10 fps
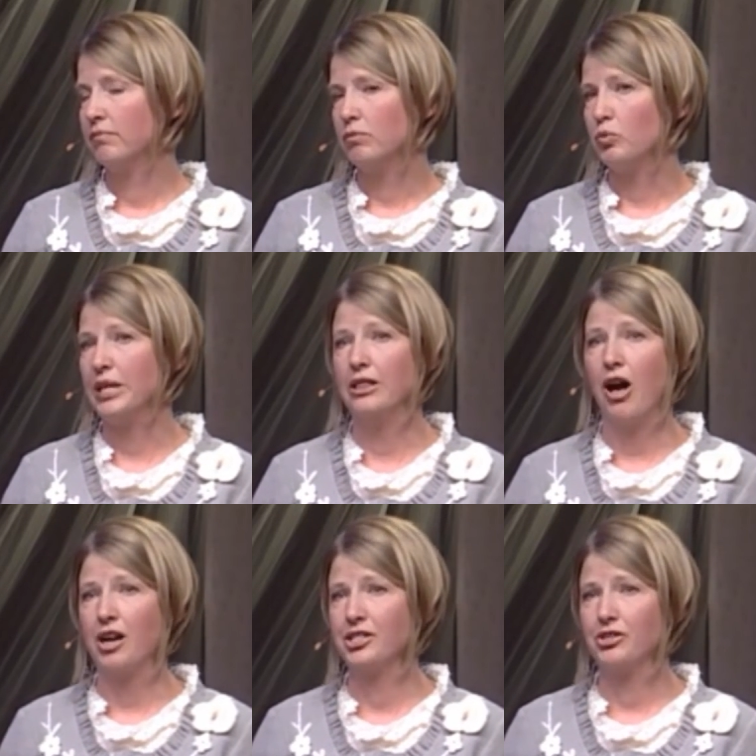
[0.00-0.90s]
we
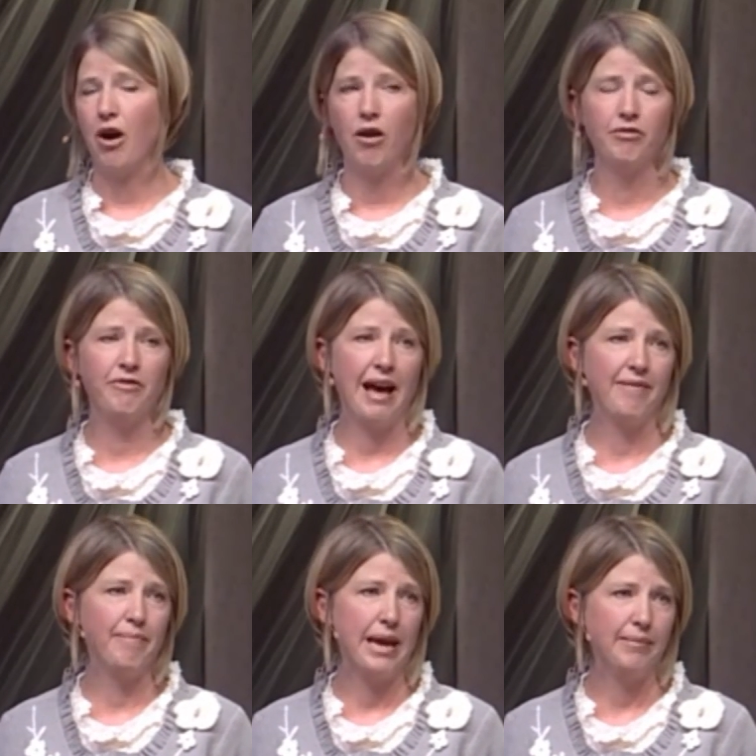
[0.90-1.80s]
lost all
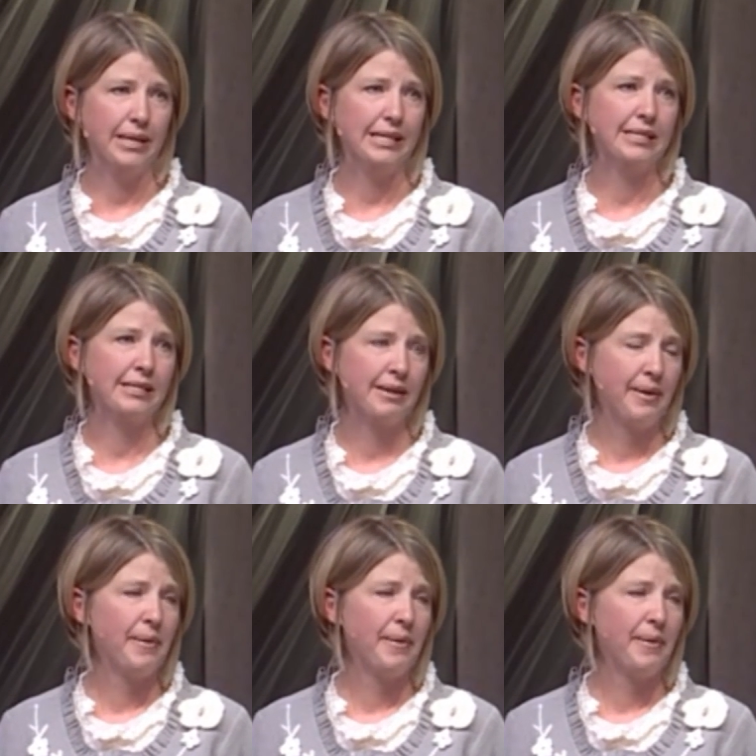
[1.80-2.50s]
5 babies,